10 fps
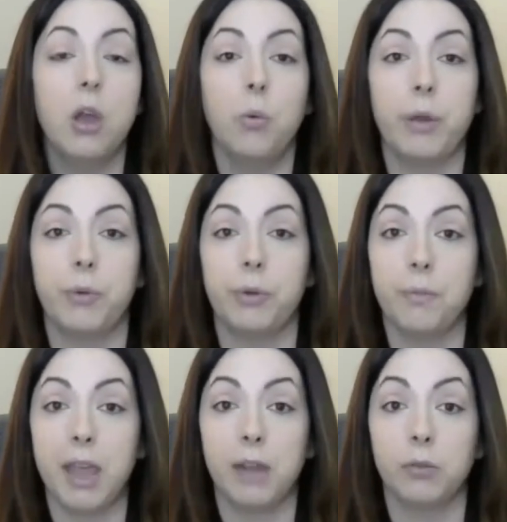We would
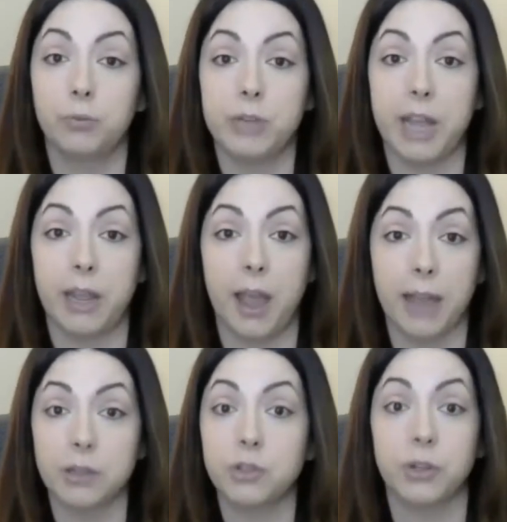take
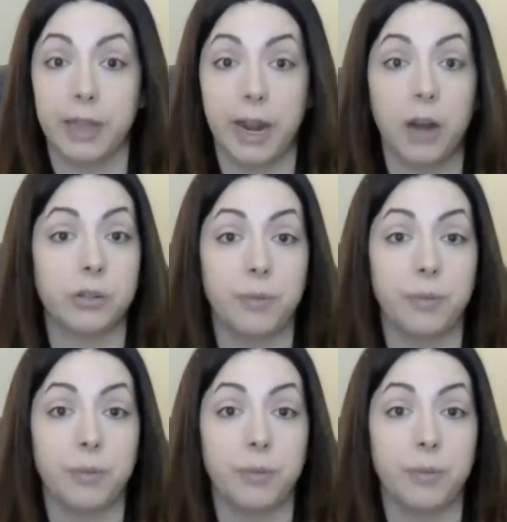extra care to